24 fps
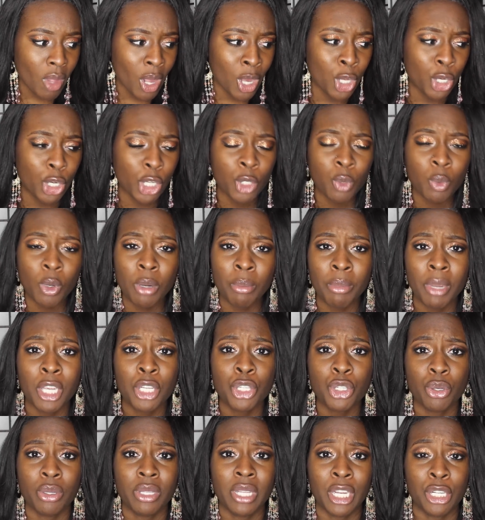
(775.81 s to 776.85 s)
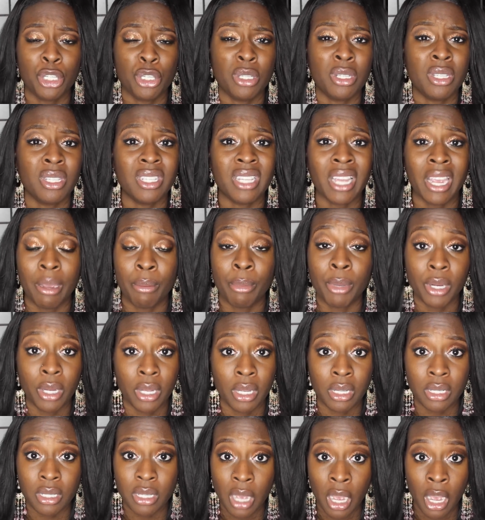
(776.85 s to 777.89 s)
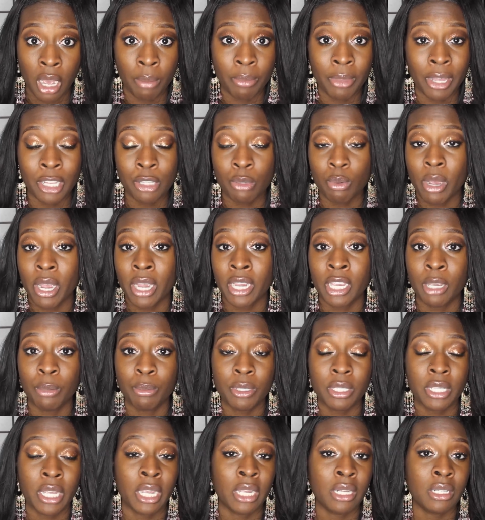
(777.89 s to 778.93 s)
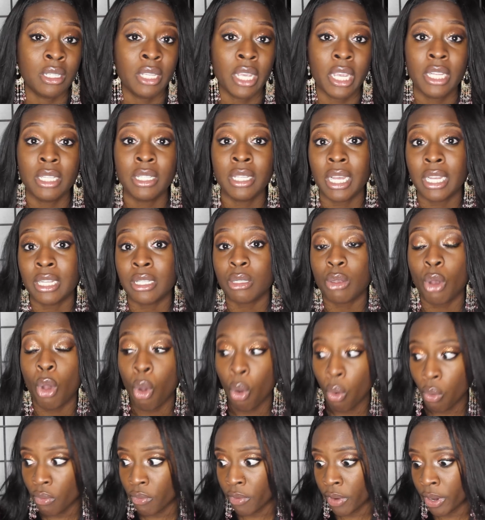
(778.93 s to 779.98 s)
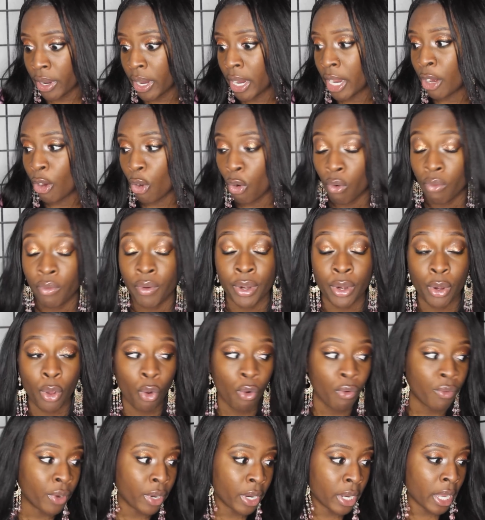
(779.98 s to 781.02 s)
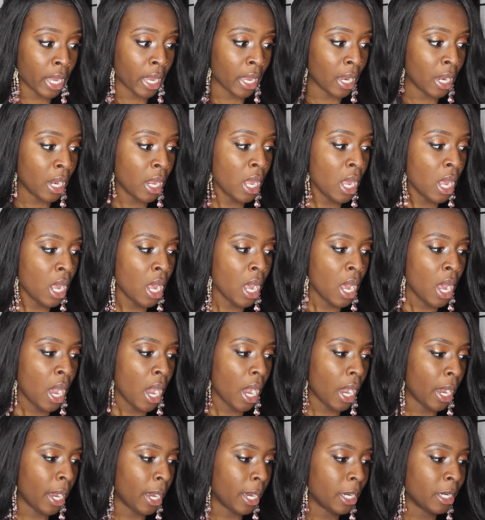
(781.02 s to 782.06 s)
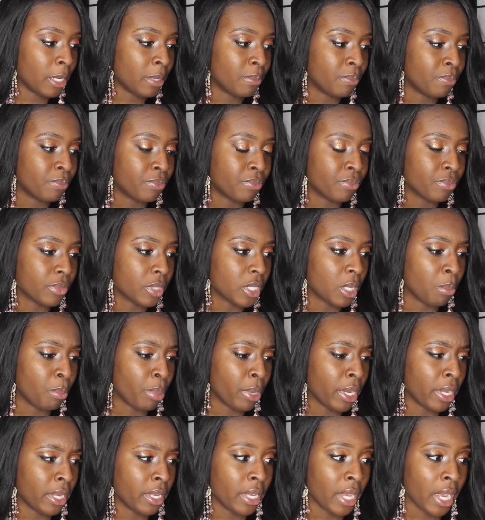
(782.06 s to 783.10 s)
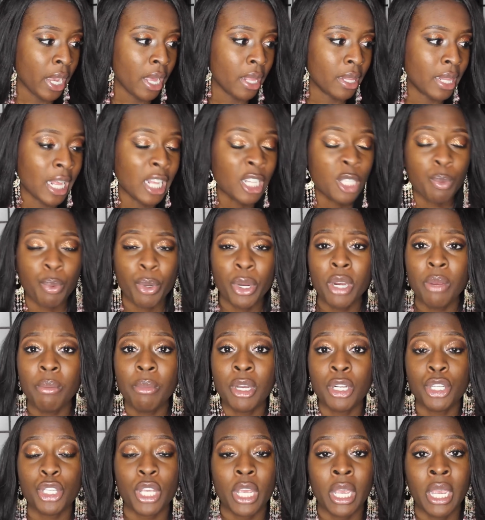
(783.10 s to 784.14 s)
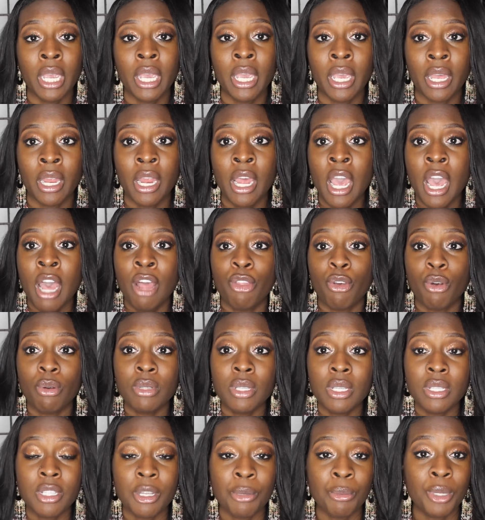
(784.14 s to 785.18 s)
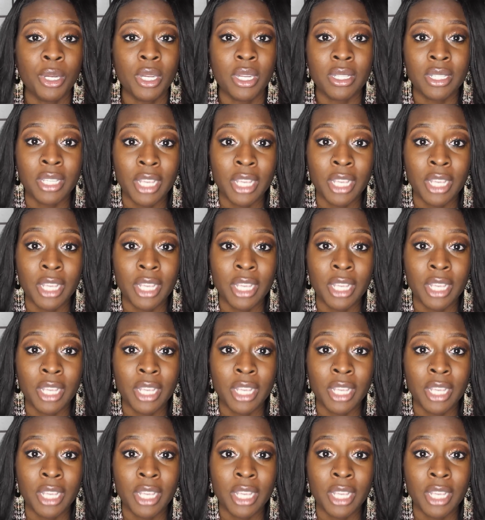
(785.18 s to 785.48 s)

you just want to make sure that your stamina is up. That's why I keep saying take tests over and over and over again um but yeah that's pretty much it those are some of the